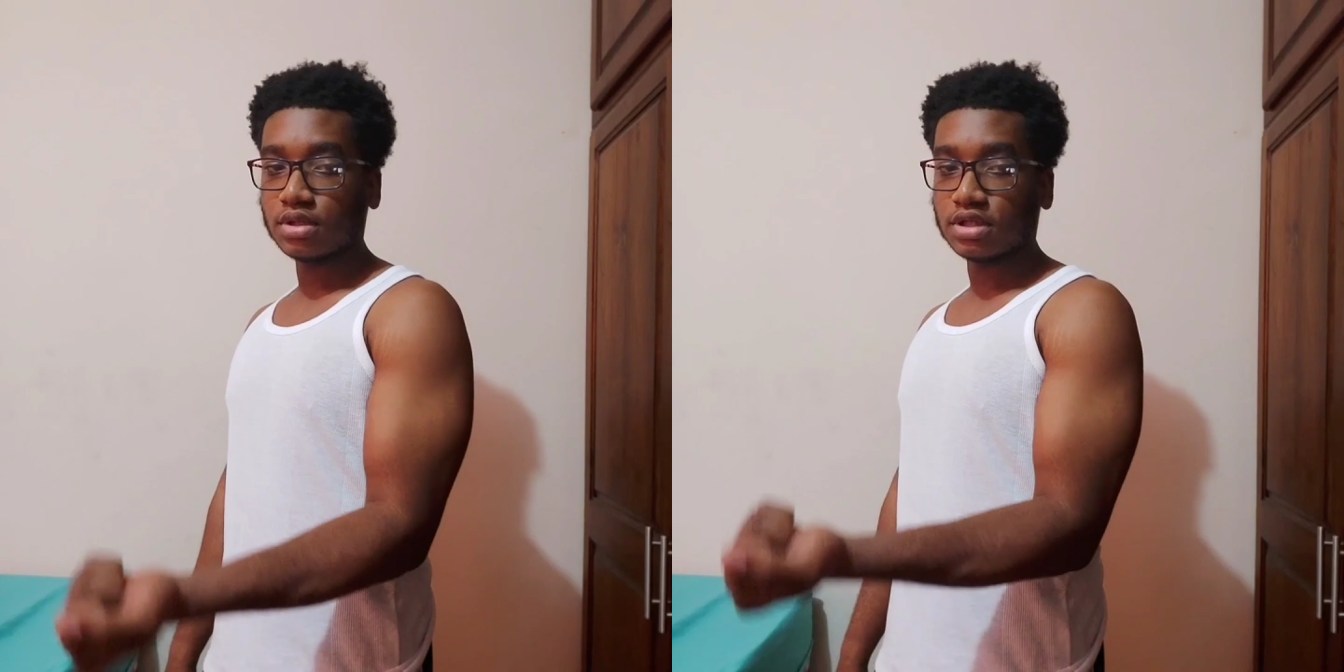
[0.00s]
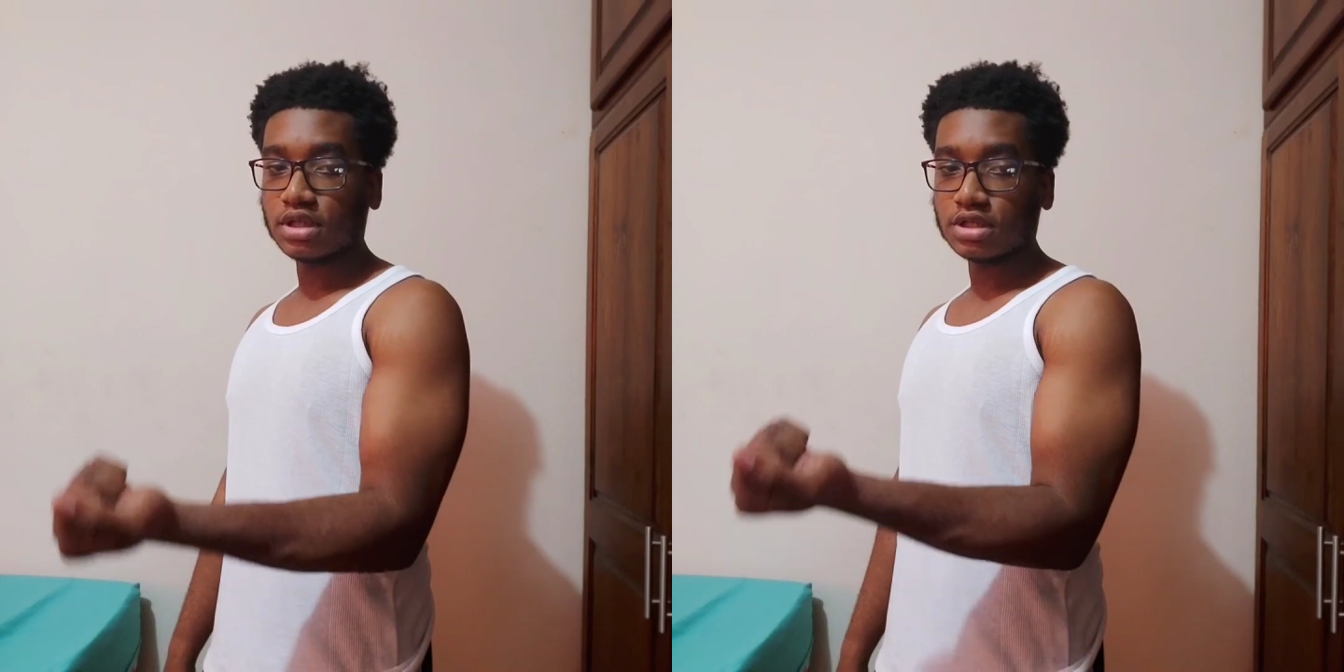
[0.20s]

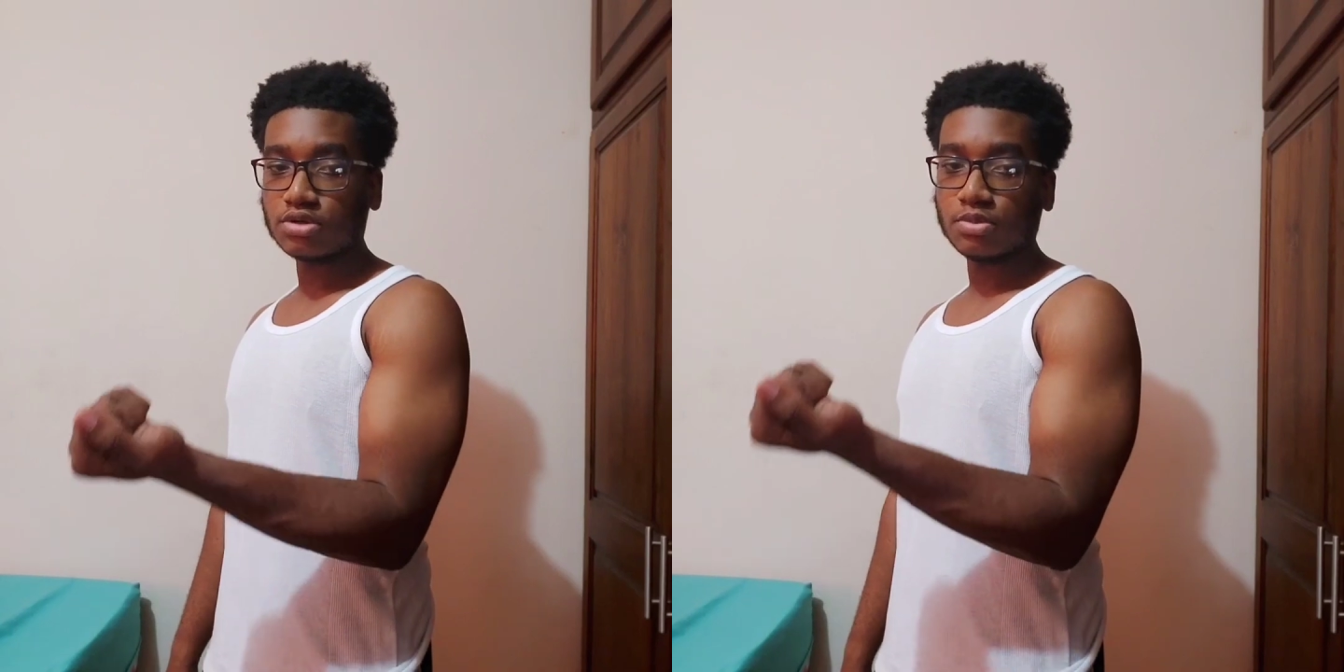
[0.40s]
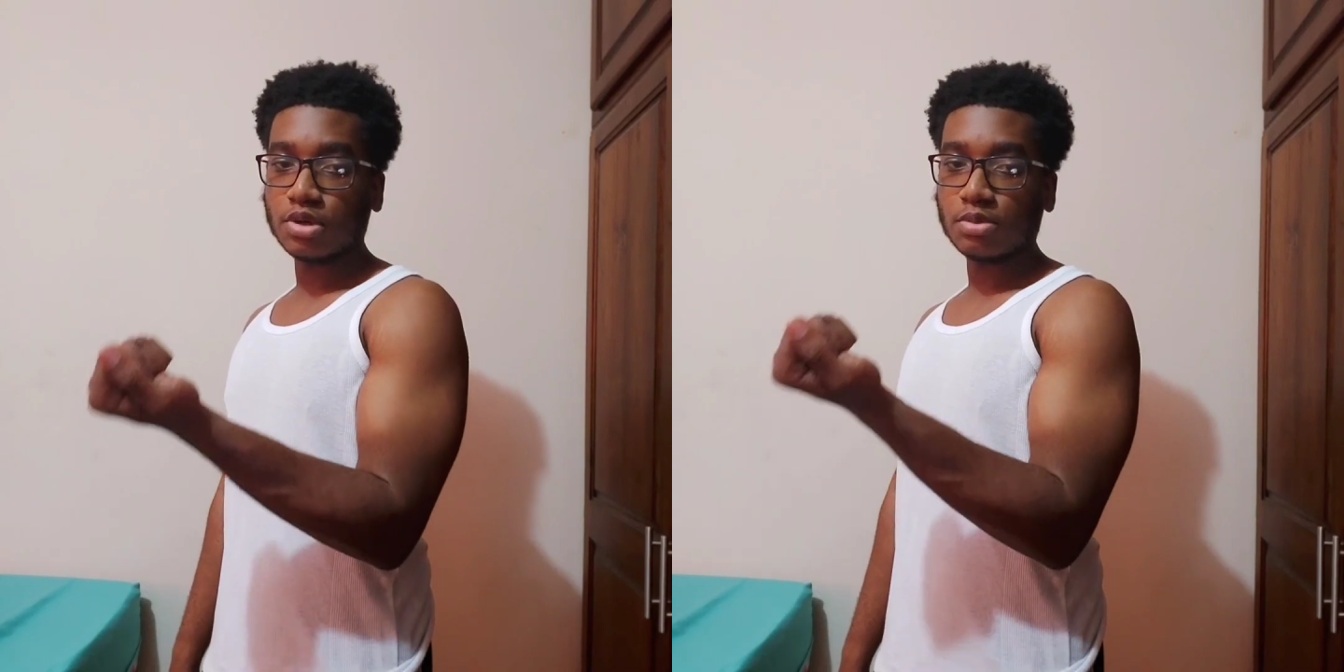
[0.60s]
the
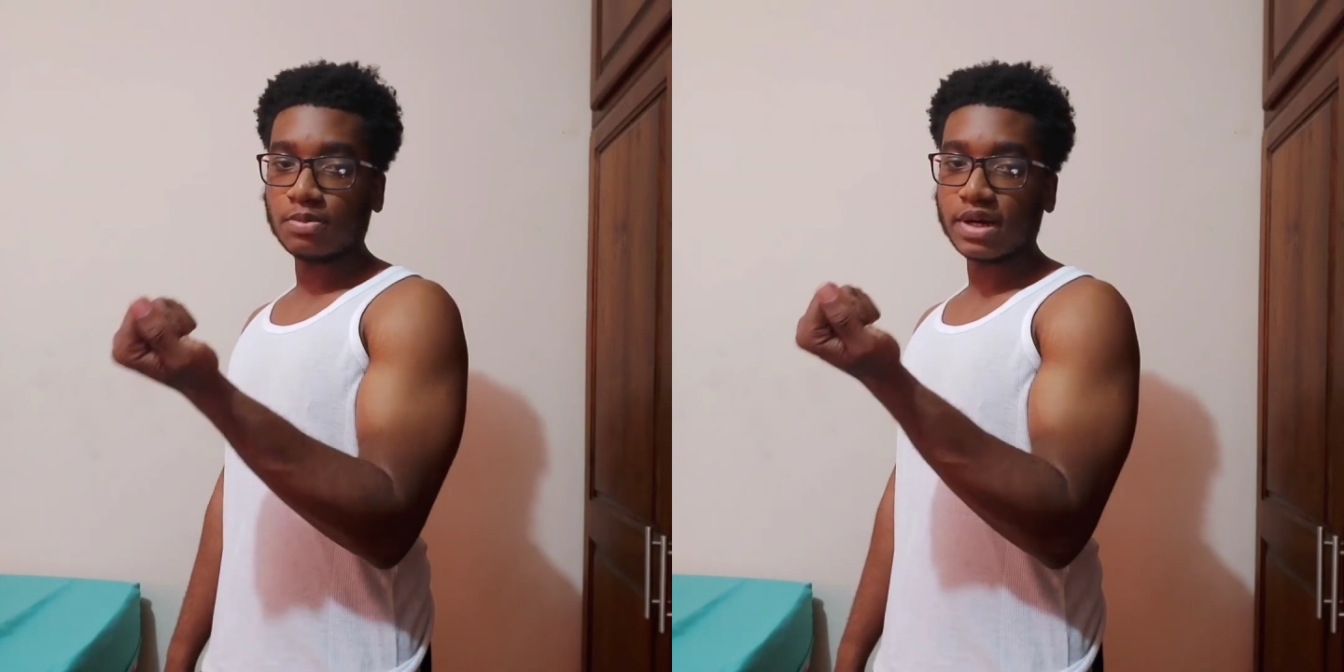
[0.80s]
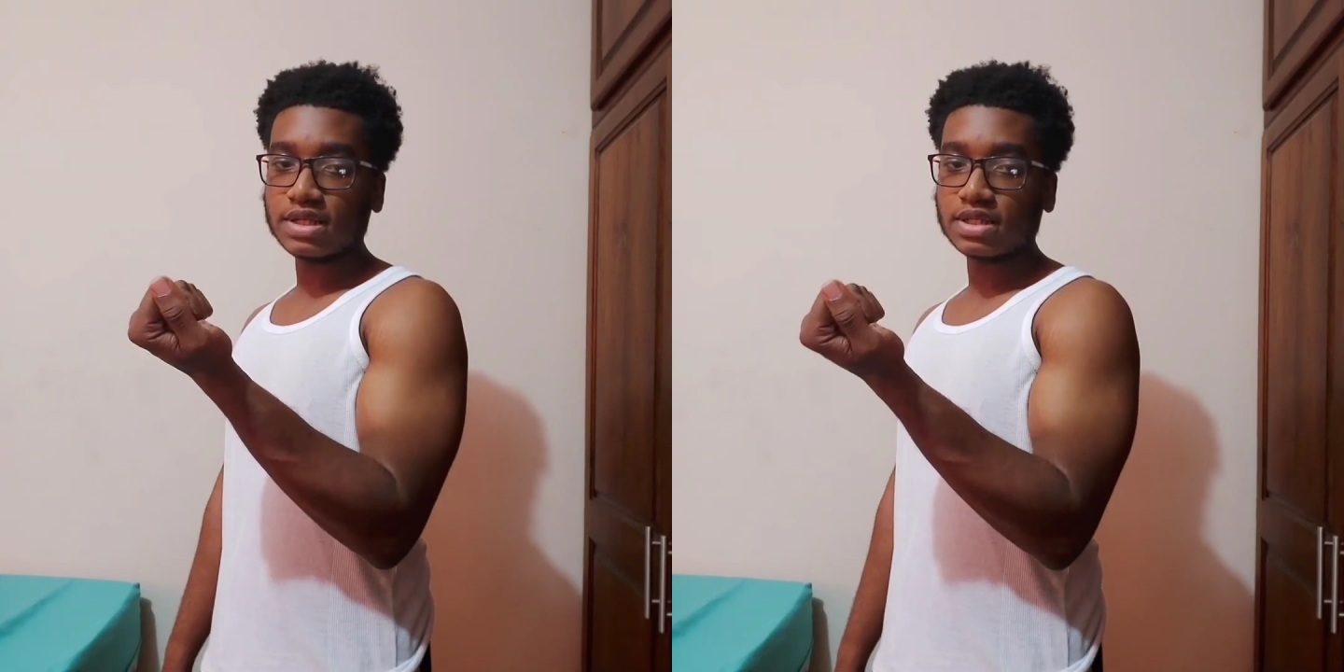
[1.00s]
tension will be on
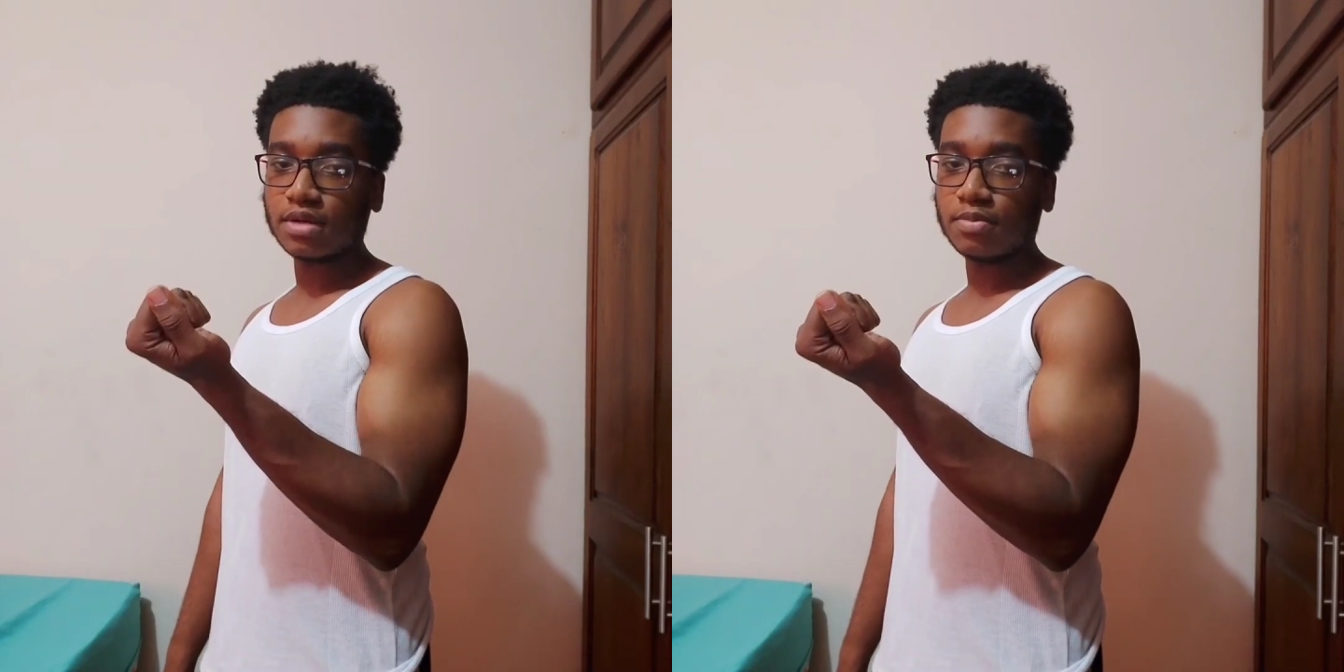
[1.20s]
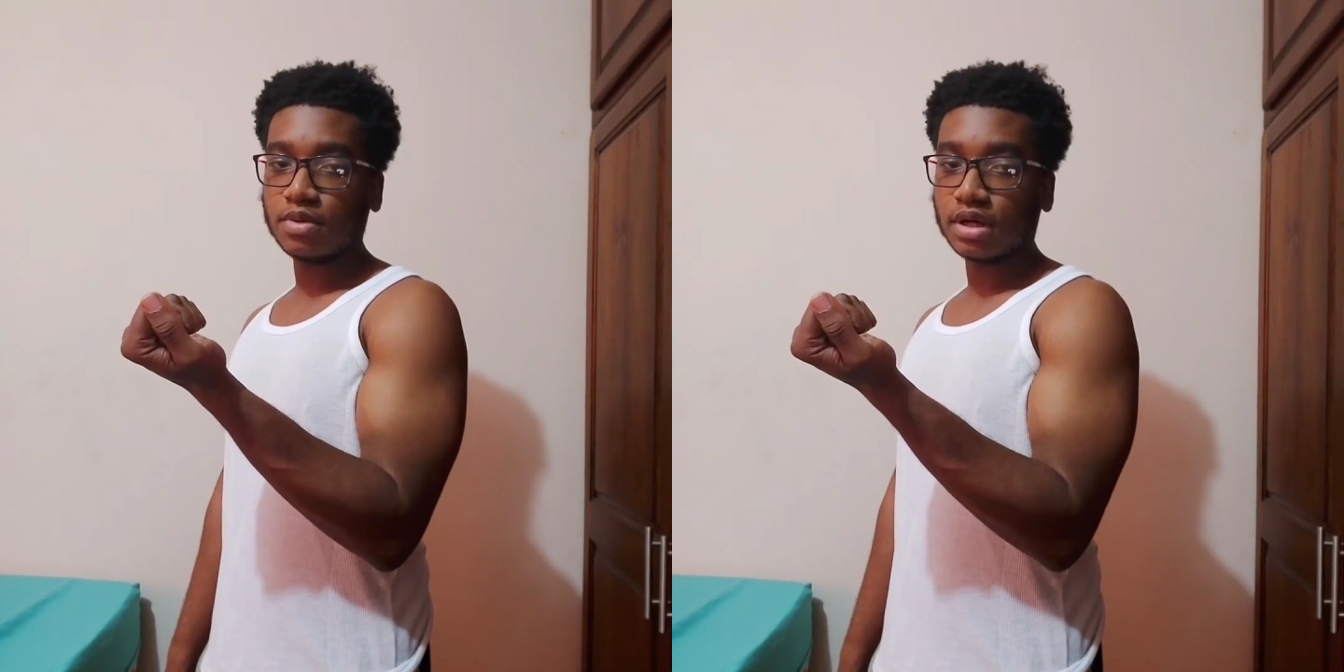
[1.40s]
my
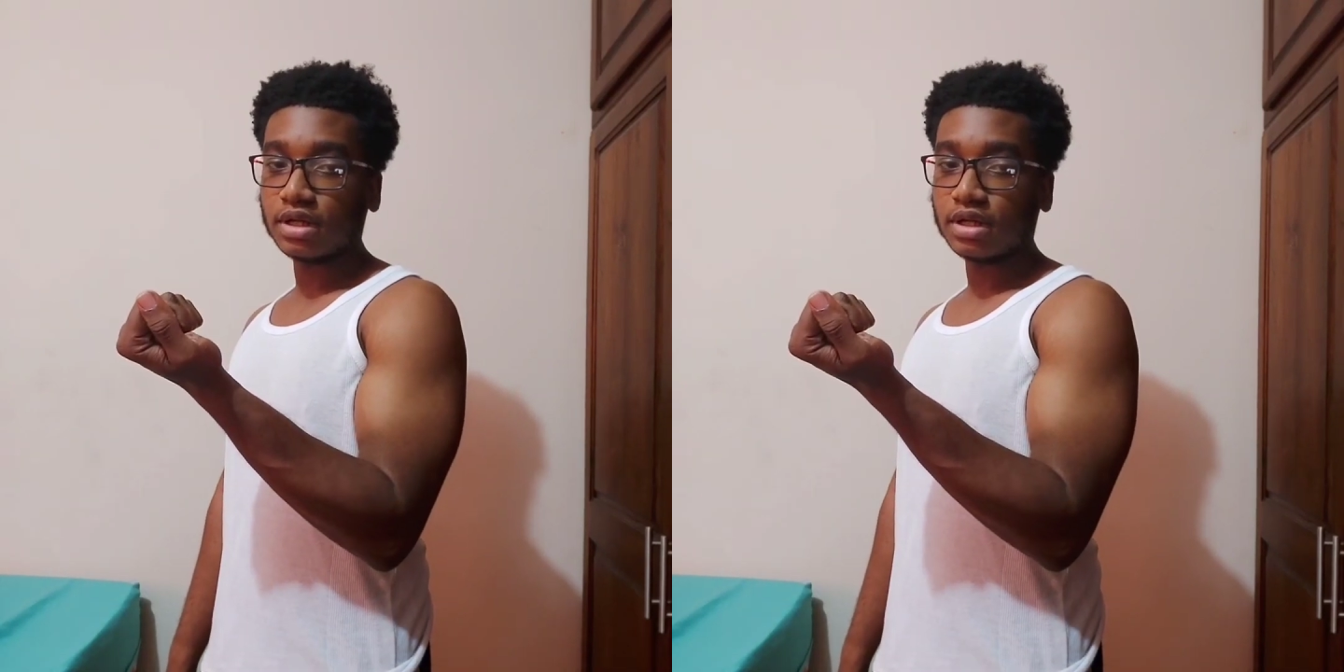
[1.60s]
bicep